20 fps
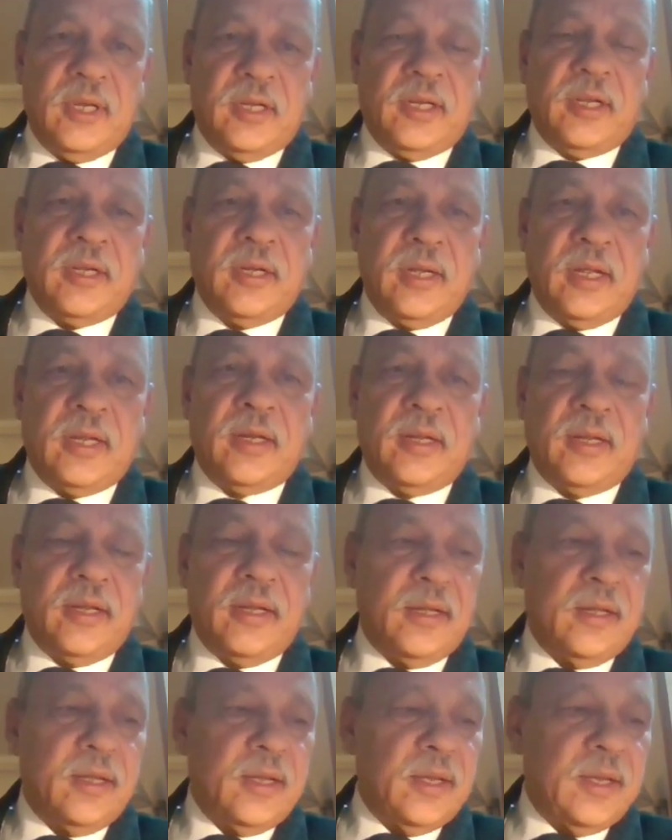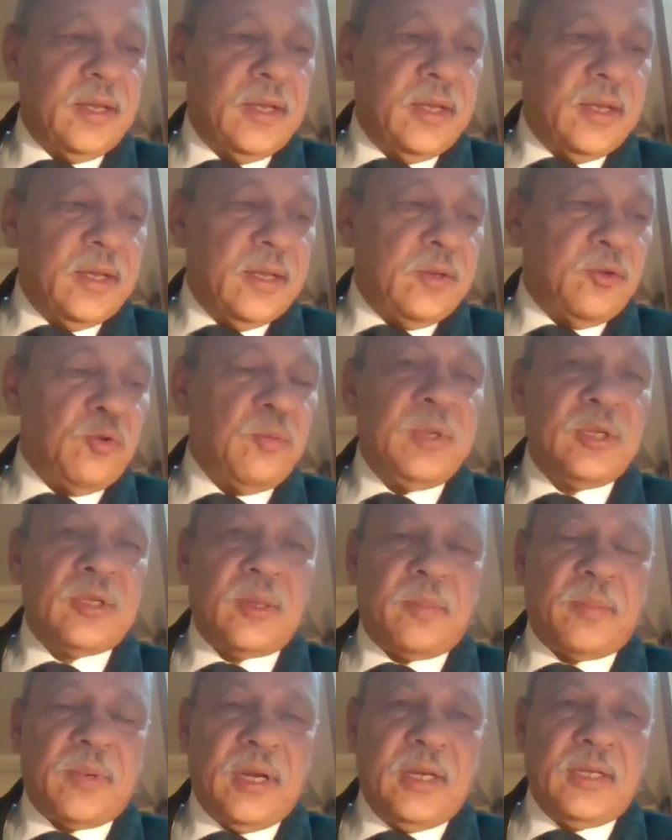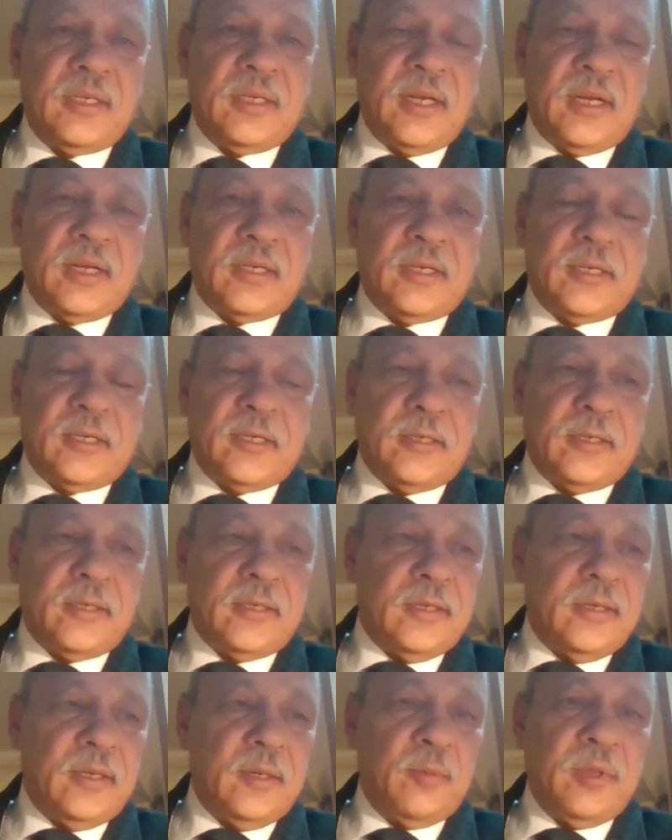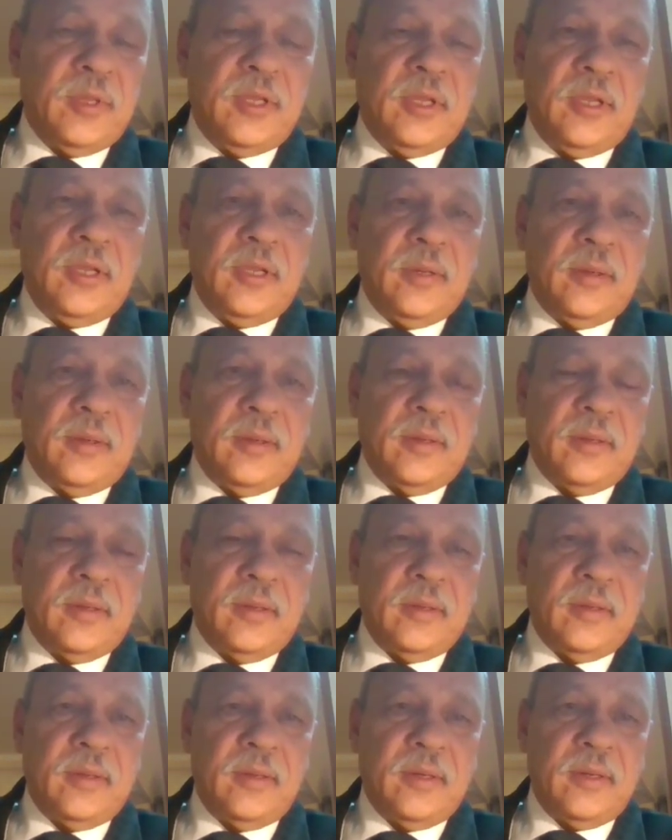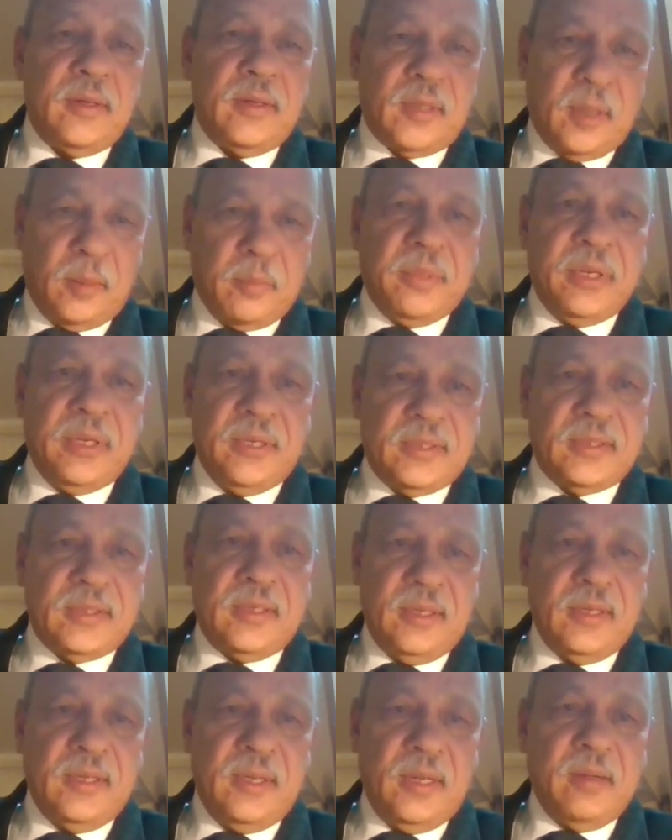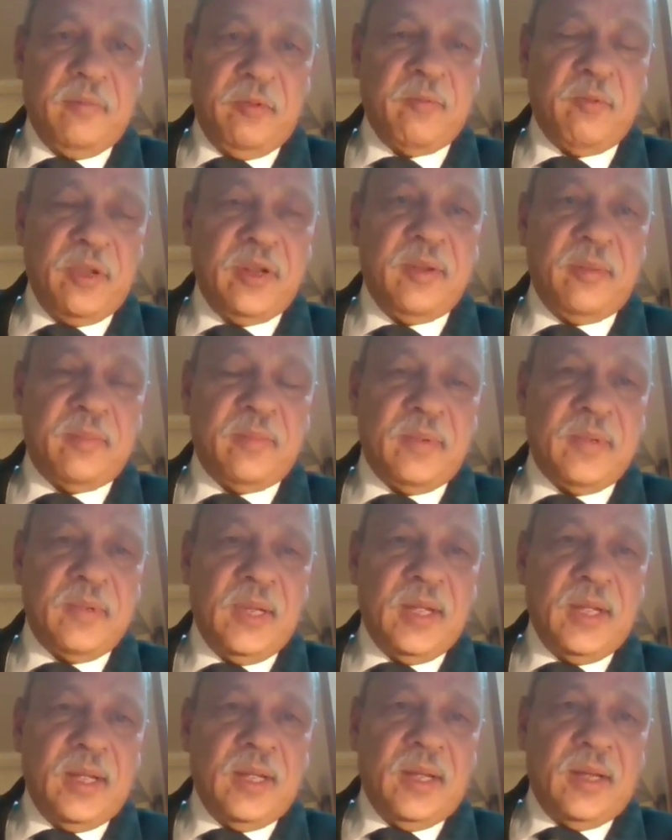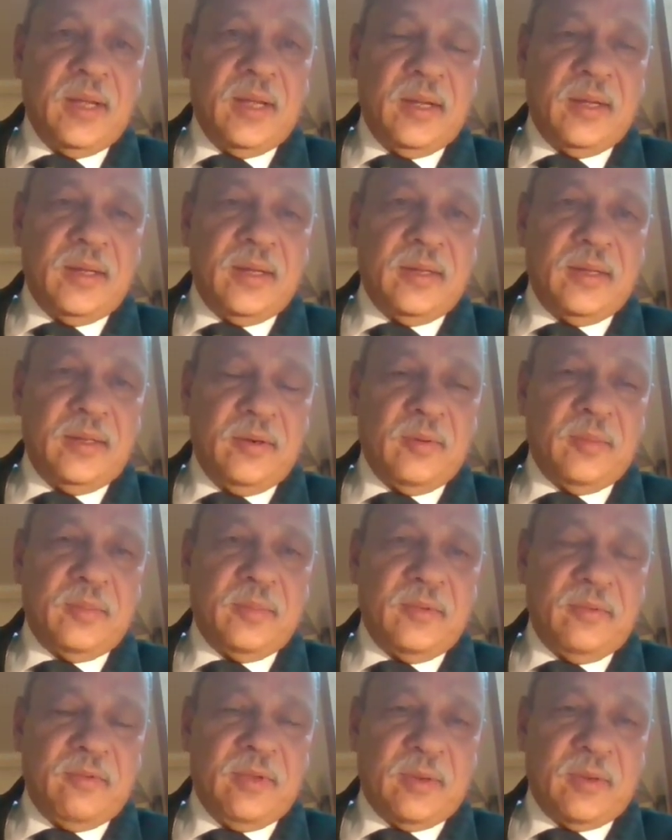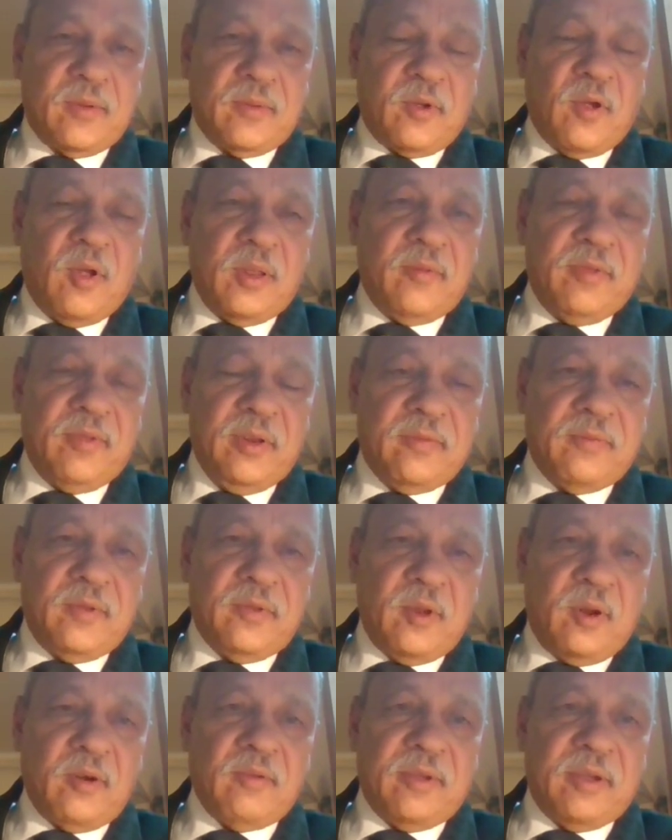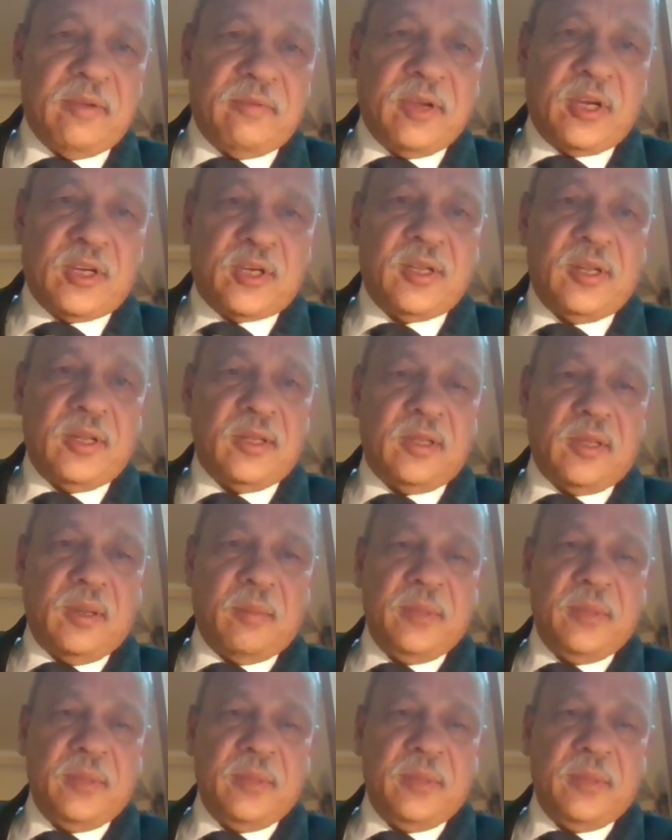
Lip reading: India. And you'll be surprised that even the Thambis, we very, we call them with a lot of affection.